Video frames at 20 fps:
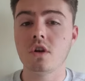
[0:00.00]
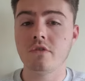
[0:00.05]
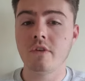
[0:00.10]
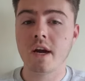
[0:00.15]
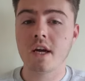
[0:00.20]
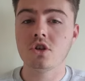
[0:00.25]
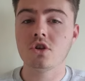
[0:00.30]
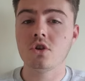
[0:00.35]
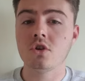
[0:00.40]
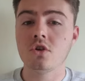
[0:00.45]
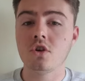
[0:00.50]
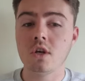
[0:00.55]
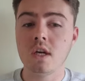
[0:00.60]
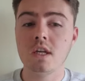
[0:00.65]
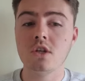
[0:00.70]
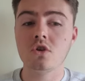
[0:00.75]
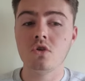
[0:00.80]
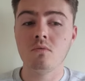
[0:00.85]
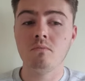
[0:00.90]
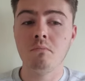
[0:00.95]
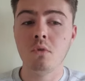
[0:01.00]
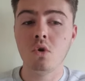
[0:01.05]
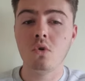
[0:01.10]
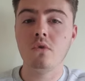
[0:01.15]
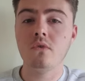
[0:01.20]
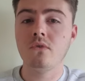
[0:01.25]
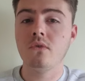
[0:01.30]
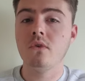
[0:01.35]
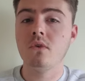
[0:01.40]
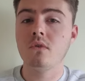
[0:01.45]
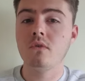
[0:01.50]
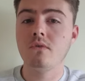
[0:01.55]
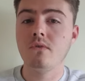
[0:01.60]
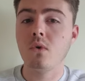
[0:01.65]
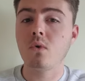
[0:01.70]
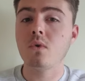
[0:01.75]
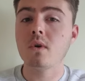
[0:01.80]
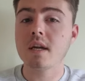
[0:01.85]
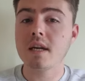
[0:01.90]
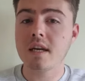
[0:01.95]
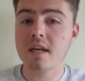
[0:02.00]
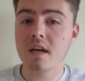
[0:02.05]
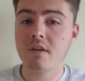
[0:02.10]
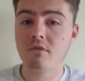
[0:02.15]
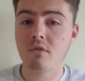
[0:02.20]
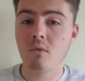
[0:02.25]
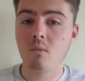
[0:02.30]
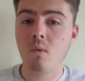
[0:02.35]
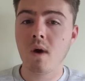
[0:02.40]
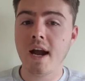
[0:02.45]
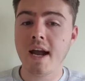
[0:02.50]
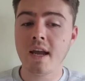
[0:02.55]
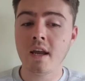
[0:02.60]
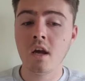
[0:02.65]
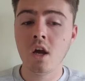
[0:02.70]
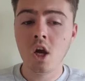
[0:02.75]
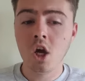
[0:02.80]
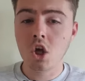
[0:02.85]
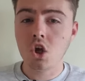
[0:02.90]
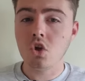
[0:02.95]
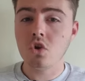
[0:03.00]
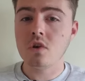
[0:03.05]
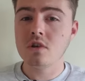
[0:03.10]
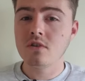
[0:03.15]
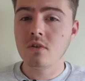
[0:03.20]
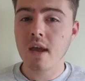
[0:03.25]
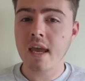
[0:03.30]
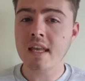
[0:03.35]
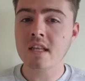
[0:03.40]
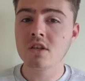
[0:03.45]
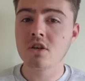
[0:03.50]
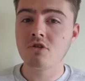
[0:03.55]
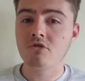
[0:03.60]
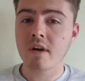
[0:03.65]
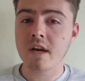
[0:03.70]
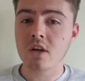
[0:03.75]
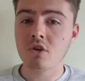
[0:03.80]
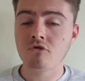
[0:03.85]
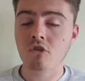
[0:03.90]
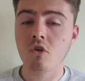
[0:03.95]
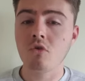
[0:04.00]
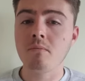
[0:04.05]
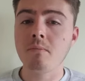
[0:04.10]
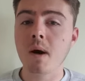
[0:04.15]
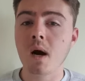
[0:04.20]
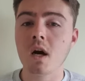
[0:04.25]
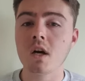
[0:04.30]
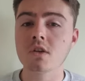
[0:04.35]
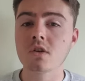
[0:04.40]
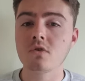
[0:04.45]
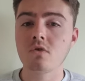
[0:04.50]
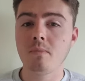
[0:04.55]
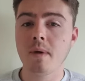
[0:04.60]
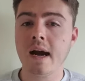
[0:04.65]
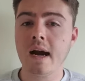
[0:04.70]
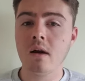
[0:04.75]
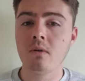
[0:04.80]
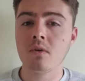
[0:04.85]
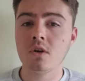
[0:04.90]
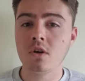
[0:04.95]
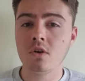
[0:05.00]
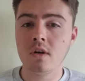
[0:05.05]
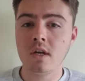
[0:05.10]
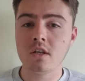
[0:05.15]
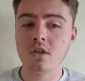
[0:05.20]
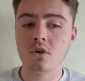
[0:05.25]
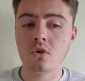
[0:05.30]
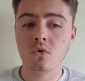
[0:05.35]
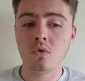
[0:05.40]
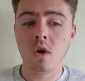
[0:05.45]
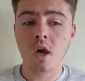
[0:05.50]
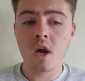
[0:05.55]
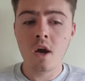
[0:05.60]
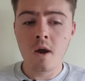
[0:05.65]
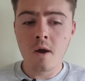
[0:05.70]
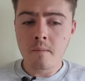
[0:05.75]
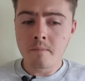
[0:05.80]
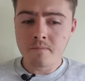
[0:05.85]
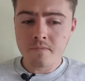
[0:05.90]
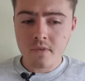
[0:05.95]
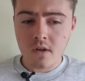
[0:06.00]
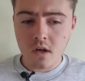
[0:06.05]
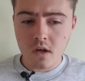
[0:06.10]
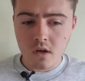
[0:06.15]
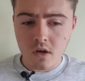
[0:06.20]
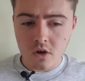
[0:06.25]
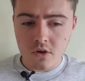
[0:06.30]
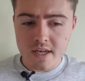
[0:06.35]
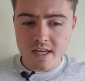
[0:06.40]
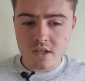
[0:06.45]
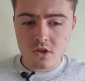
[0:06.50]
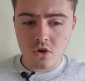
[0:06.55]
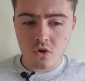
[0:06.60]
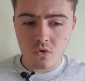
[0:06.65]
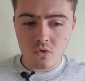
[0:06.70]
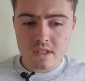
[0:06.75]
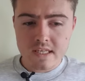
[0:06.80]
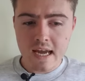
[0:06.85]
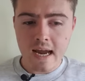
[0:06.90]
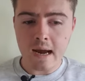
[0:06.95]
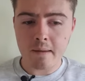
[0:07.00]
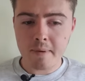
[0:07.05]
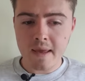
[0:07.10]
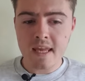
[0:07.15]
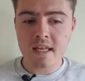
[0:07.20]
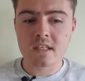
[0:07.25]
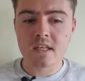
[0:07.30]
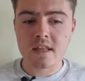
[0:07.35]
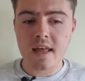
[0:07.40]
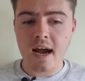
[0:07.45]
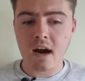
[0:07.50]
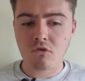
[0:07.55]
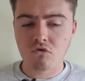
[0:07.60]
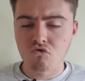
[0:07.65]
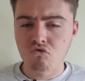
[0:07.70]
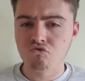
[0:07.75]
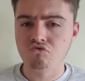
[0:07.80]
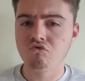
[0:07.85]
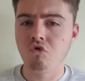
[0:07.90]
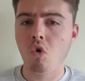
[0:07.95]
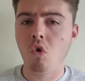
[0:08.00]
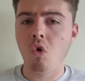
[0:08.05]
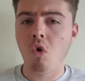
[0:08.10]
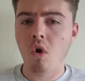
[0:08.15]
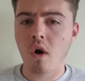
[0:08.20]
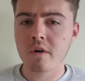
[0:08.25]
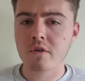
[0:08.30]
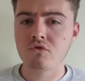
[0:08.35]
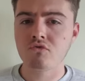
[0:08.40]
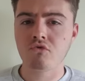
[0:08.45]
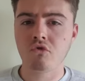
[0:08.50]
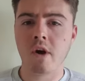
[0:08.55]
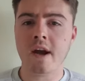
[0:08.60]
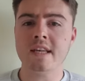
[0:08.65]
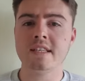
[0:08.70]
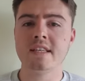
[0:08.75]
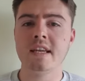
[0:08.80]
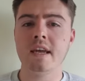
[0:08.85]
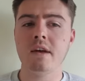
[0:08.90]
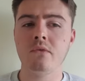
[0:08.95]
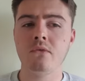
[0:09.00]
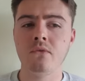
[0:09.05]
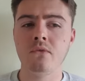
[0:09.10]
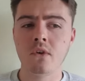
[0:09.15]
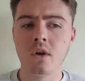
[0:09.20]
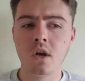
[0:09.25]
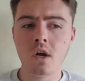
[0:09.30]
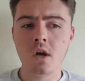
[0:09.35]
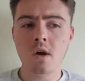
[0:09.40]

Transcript: direction. You need to move forward in a different way. You need to integrate your own personal power. You need to tap into that raw, aggressive,